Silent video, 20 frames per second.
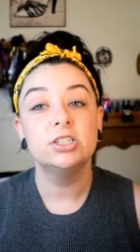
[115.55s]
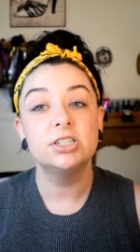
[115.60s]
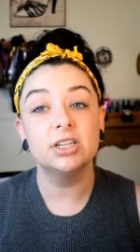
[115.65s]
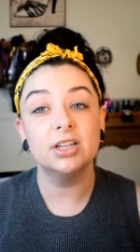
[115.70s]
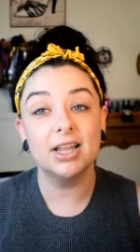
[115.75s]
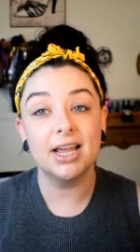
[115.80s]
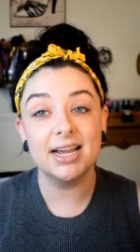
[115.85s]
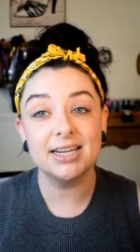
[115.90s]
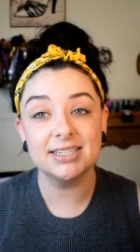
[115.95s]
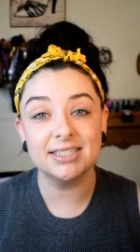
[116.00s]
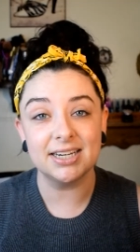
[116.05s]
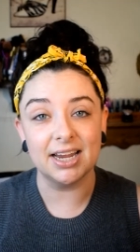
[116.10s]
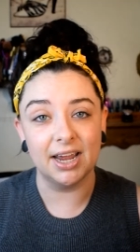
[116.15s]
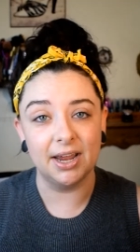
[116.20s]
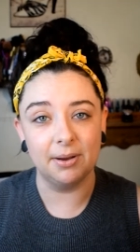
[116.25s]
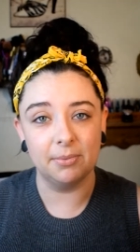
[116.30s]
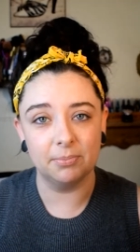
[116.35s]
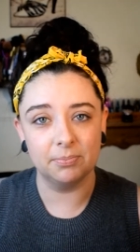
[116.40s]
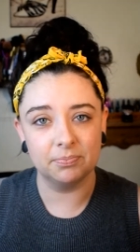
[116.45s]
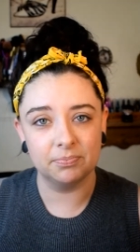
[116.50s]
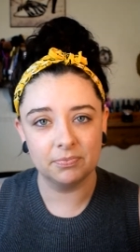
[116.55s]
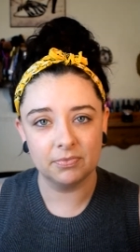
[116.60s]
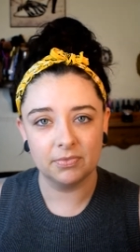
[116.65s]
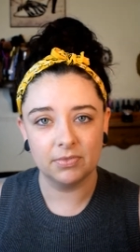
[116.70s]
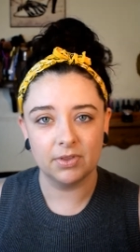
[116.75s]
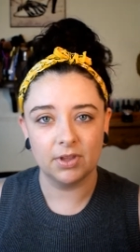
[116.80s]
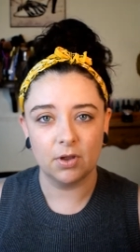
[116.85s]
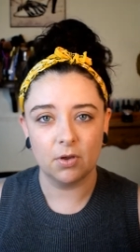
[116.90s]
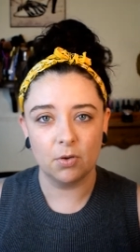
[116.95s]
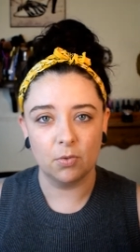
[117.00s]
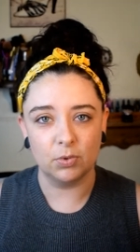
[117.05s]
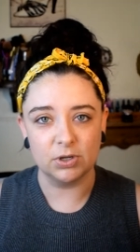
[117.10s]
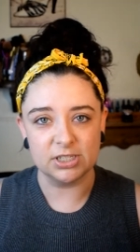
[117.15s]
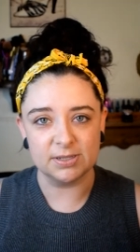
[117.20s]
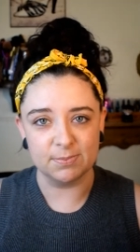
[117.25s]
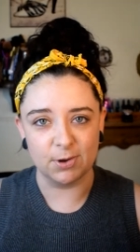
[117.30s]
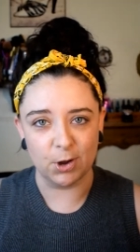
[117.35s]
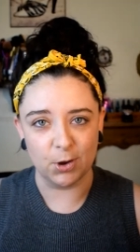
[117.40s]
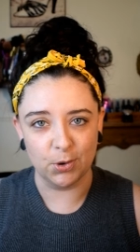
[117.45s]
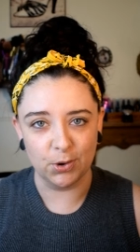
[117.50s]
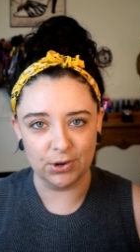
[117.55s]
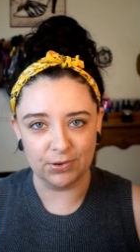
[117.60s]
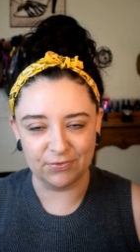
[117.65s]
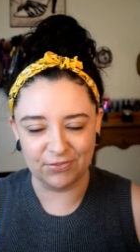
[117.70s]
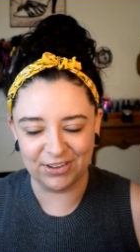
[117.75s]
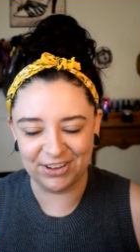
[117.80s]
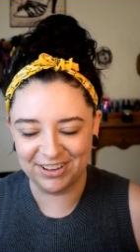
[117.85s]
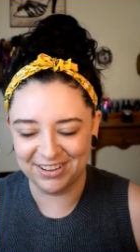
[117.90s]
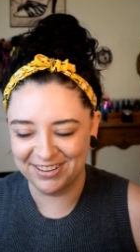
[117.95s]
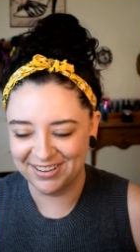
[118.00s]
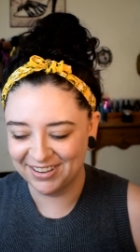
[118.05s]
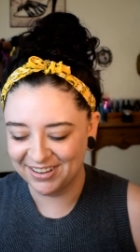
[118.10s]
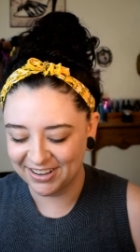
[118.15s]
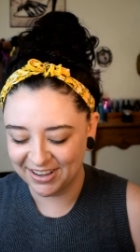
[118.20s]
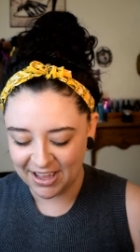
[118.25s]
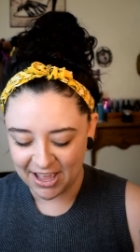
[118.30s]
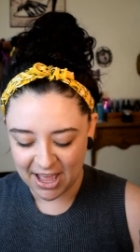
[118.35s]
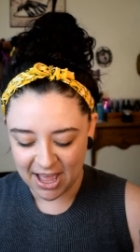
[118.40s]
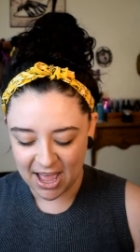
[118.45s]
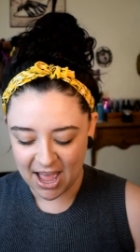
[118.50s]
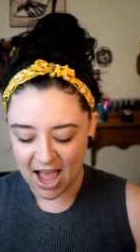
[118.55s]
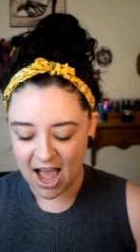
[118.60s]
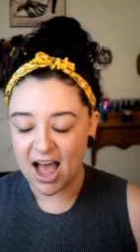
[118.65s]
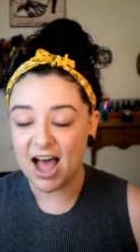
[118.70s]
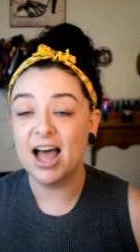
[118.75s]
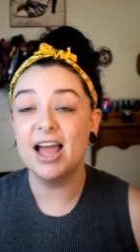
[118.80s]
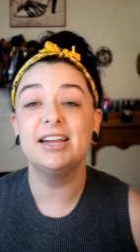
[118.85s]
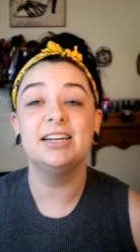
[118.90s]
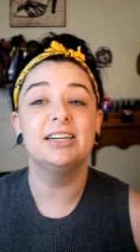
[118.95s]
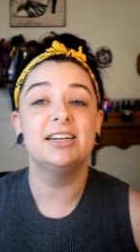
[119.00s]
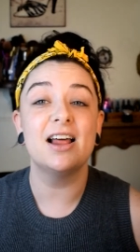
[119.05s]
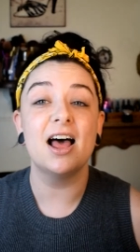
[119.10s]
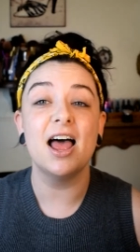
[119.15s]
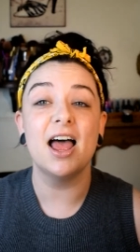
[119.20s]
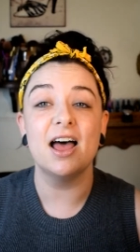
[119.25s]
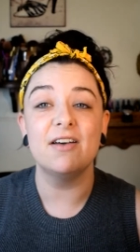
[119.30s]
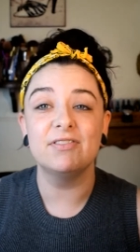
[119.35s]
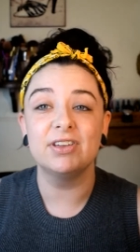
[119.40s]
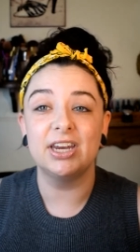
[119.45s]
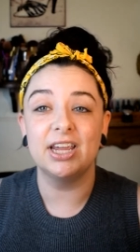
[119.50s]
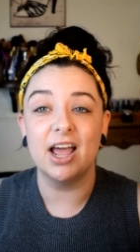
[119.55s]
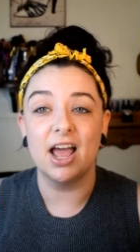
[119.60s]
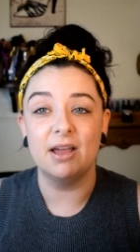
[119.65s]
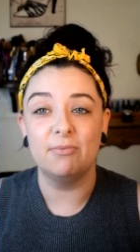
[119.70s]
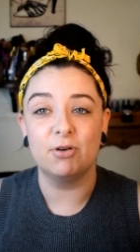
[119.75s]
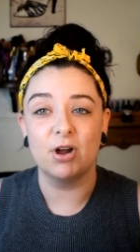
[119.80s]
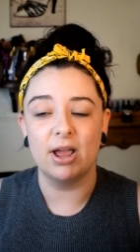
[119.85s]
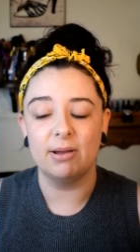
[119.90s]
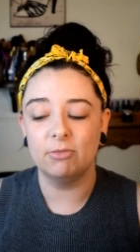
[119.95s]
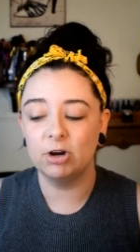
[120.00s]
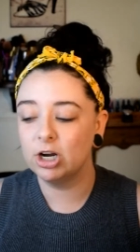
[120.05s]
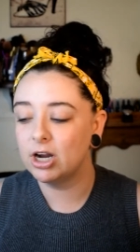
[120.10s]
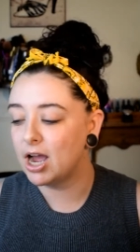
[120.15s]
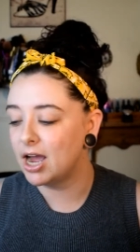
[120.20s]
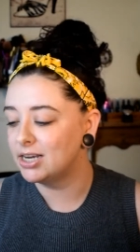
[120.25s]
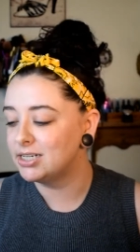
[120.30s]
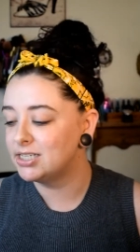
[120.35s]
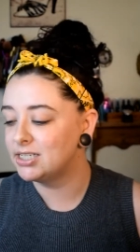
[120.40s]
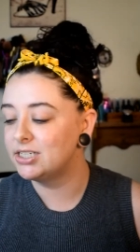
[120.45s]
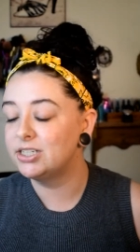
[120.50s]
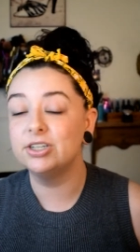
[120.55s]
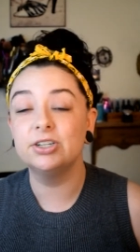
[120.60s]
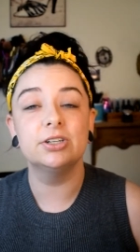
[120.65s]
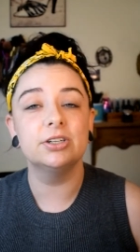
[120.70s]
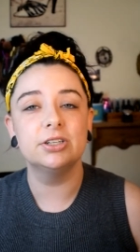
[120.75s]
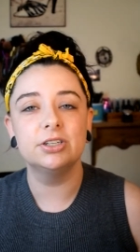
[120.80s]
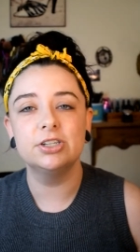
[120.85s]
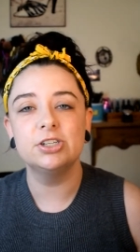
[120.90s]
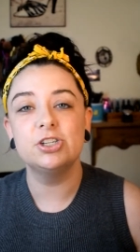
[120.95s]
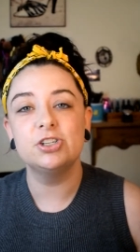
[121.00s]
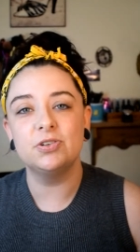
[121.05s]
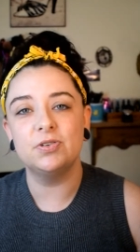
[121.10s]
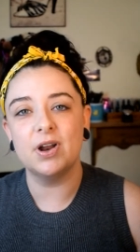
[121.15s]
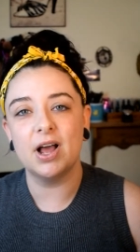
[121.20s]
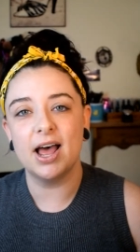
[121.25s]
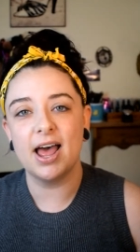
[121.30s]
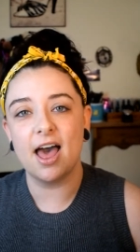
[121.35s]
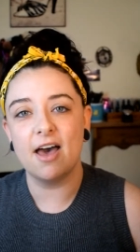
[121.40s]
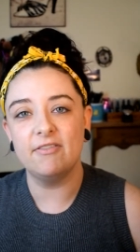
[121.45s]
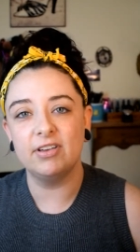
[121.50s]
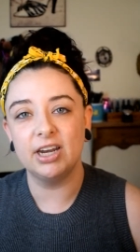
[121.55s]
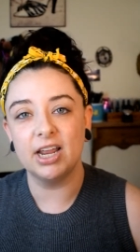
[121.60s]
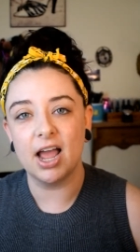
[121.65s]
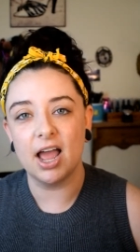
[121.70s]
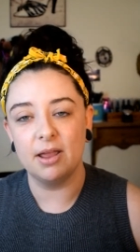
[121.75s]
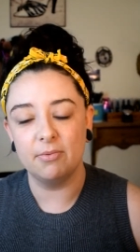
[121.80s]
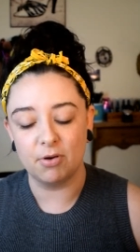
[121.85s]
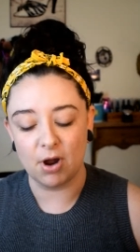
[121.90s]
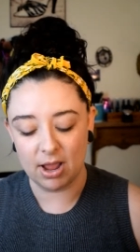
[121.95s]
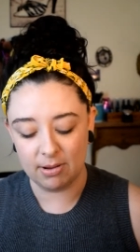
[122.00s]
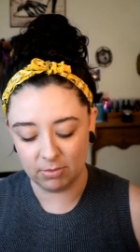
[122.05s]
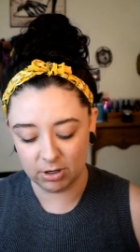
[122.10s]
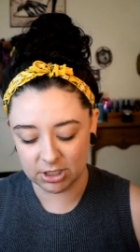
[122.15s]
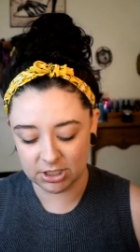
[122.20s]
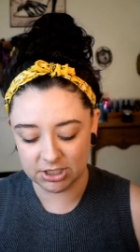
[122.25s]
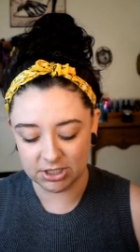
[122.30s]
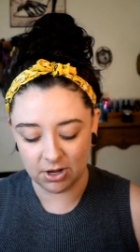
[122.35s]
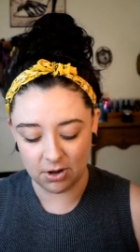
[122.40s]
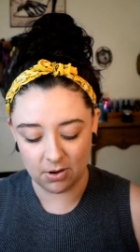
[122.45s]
So the last time we spoke, I did not have any eye primer. I still do not have any eye primer, so